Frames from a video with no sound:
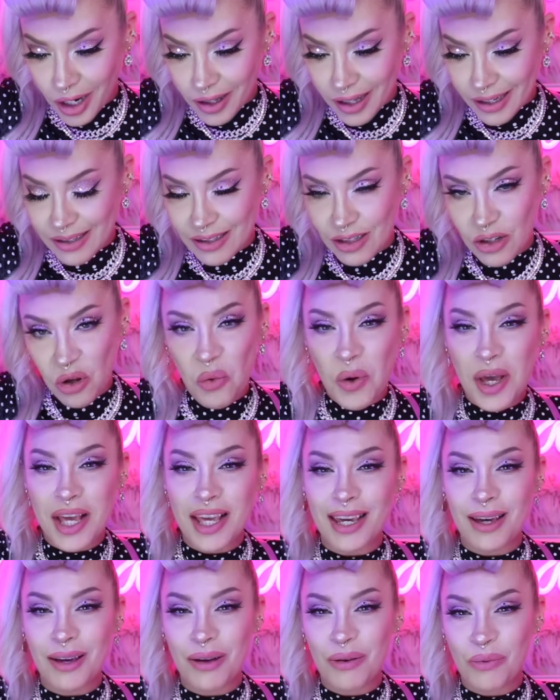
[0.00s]
like
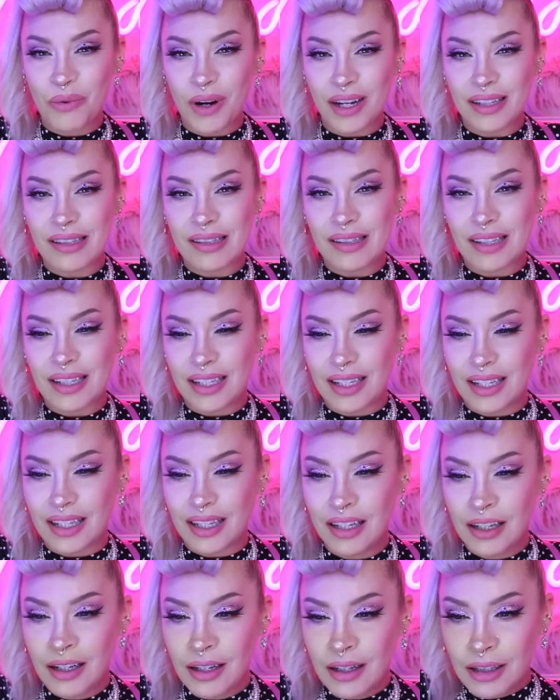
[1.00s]
squeaky,
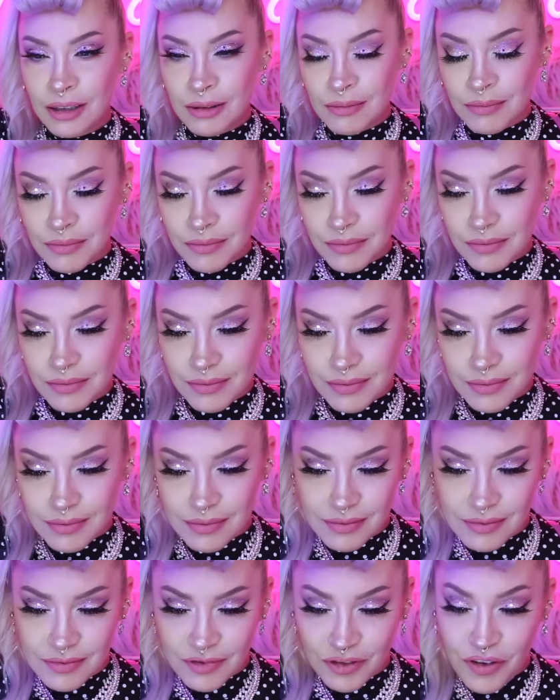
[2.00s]
rusty
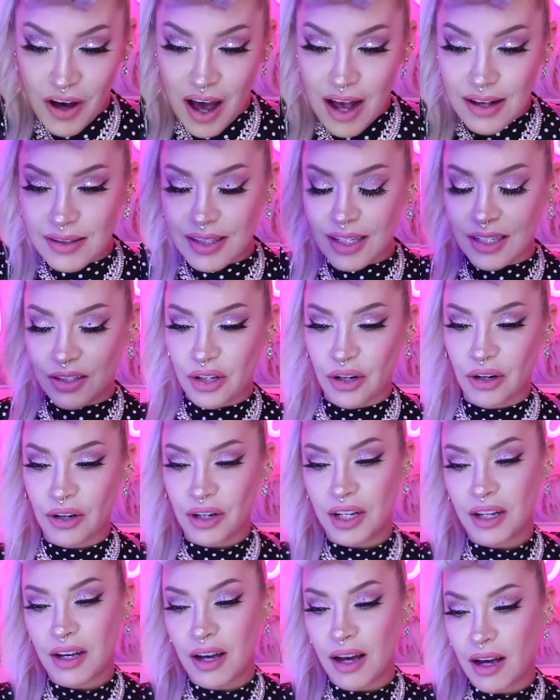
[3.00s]
faucet
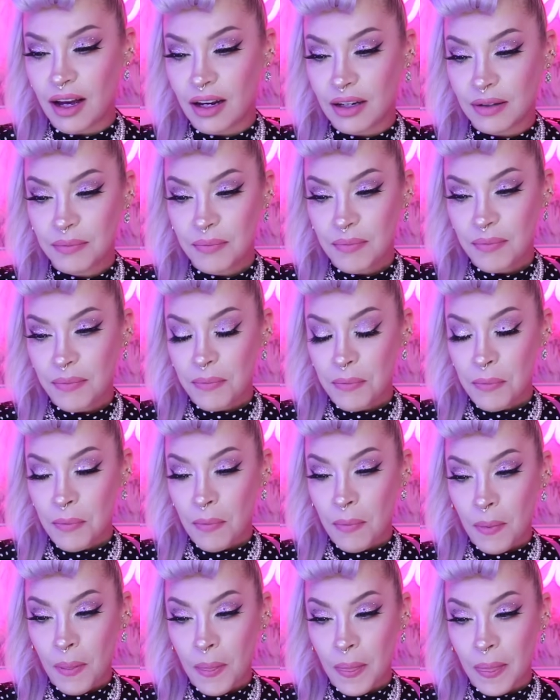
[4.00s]
turning on.
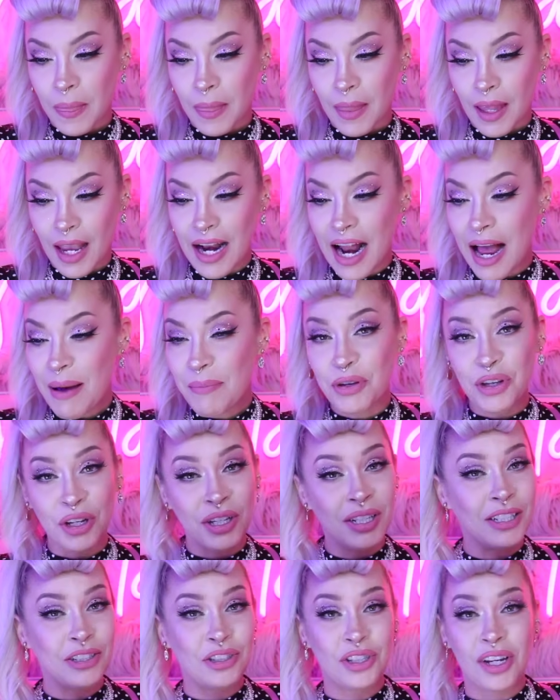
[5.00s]
And I'm
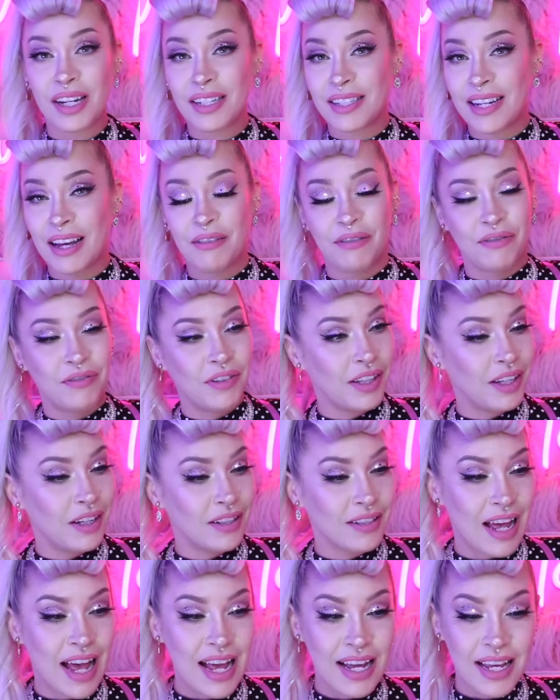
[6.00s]
good at shutting down
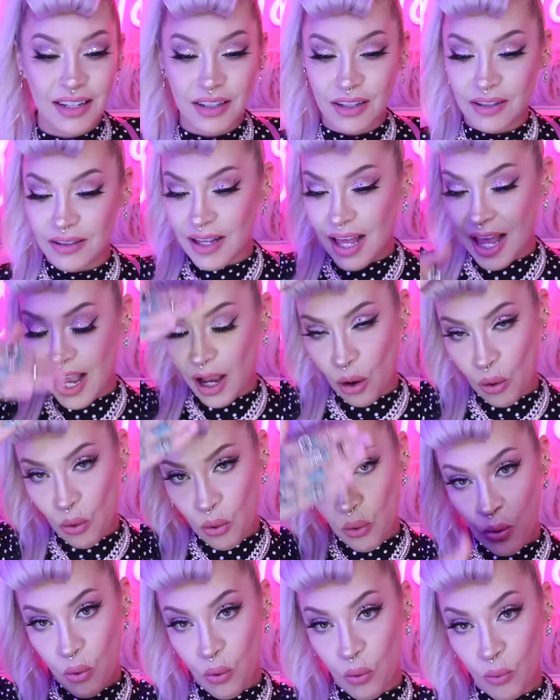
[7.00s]
feelings. I can just like,
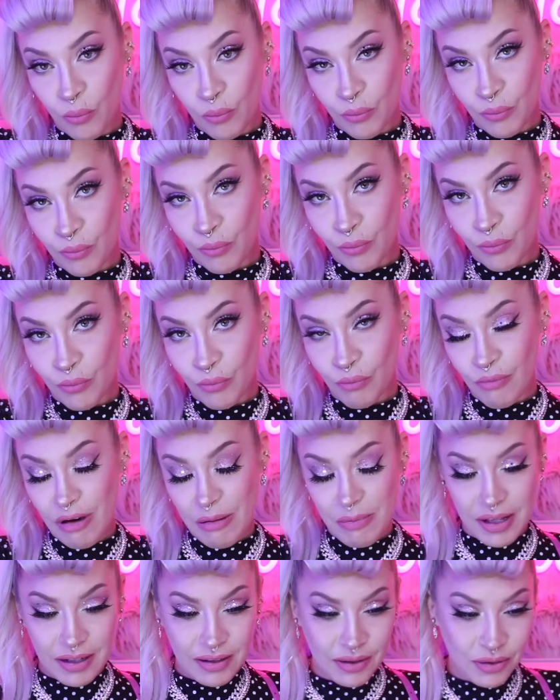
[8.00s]

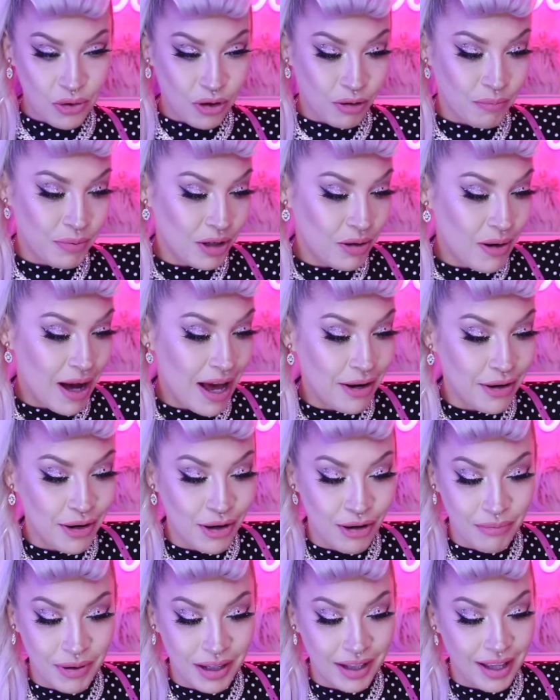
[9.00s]
maybe that's Scorpio, I don't
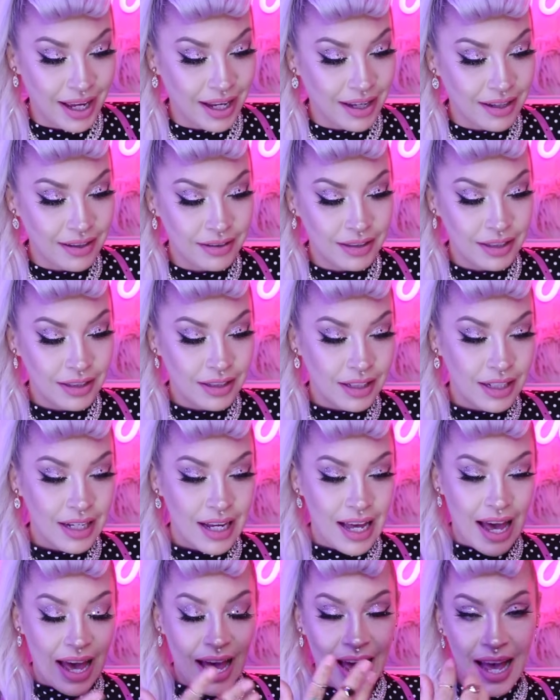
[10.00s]
know, but like
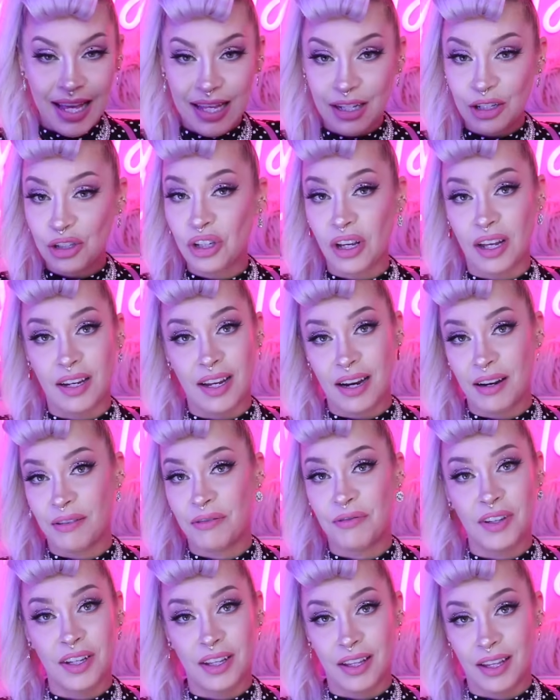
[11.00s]
I can shut down a
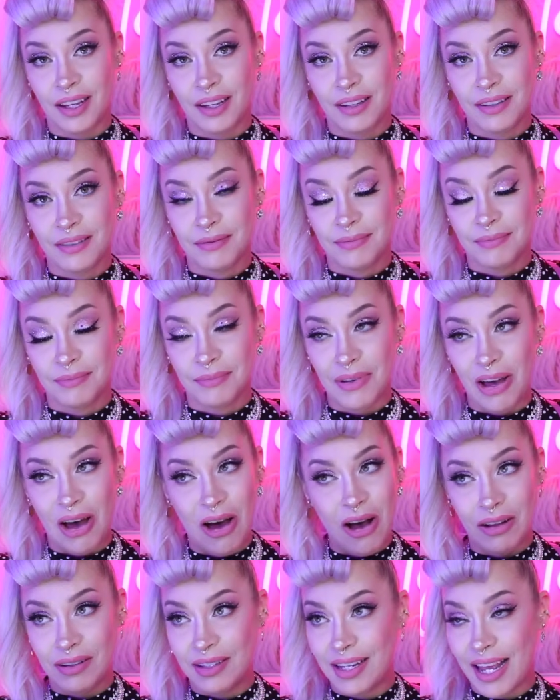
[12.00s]
feeling
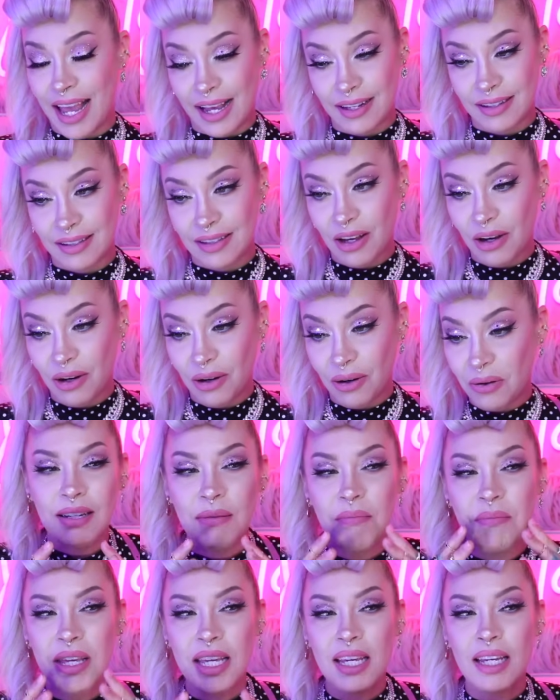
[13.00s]
all day. So
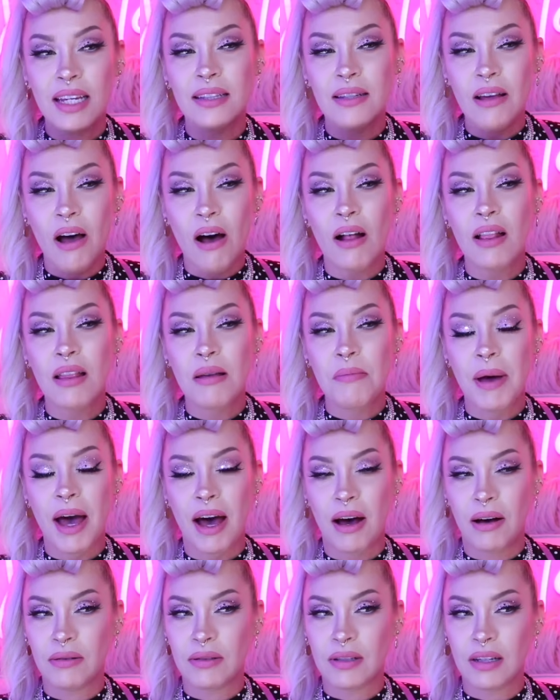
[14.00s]
to me, it's all
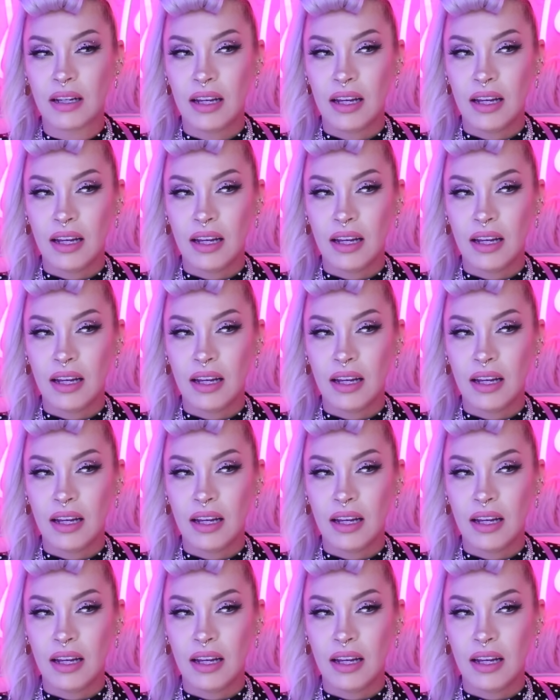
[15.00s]
about